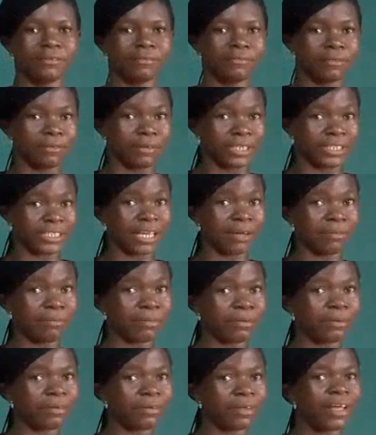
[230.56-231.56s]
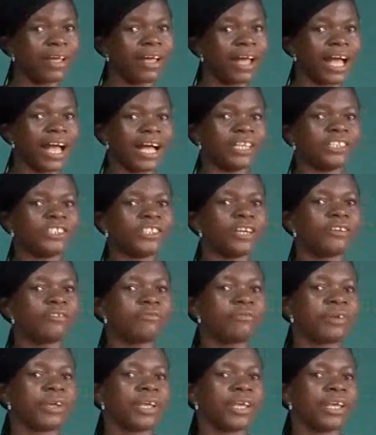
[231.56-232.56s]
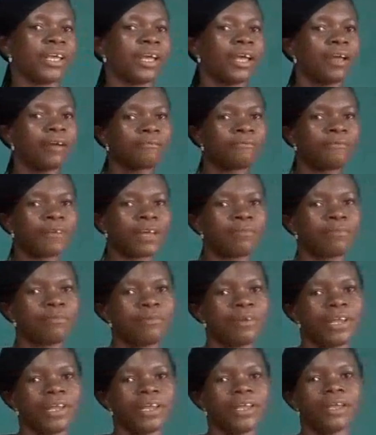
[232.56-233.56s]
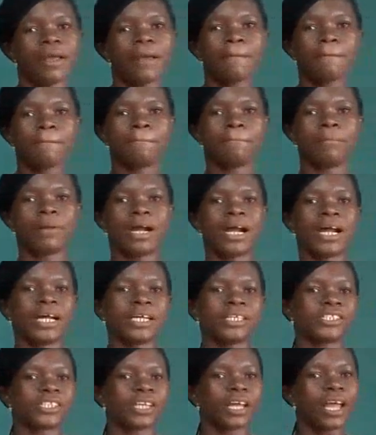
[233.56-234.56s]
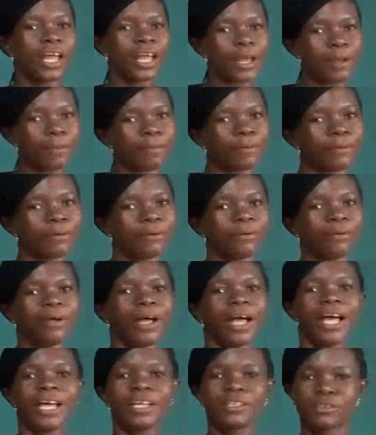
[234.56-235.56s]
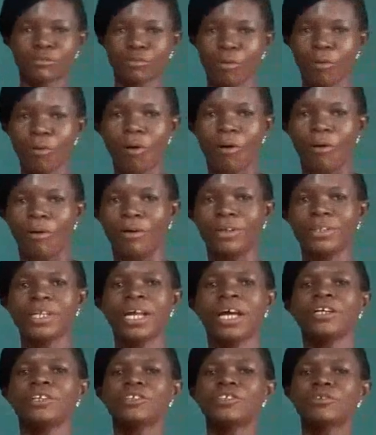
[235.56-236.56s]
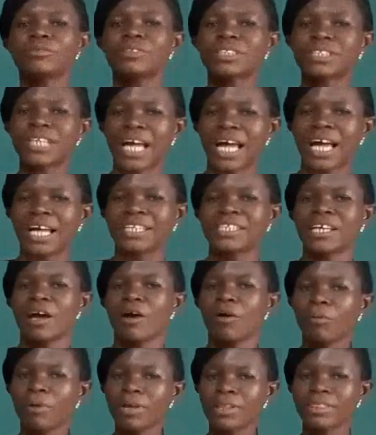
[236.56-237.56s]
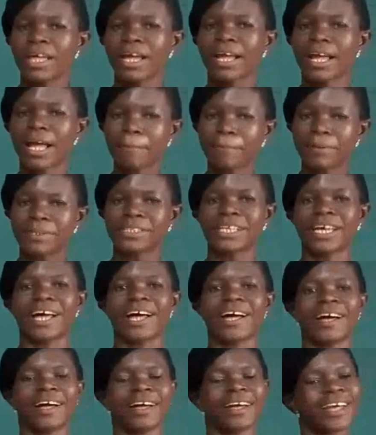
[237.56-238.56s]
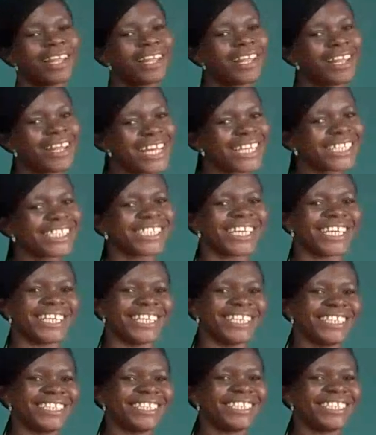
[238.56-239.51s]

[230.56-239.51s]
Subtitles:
For example, our January, February, March, April, and so on should start with a capital letter.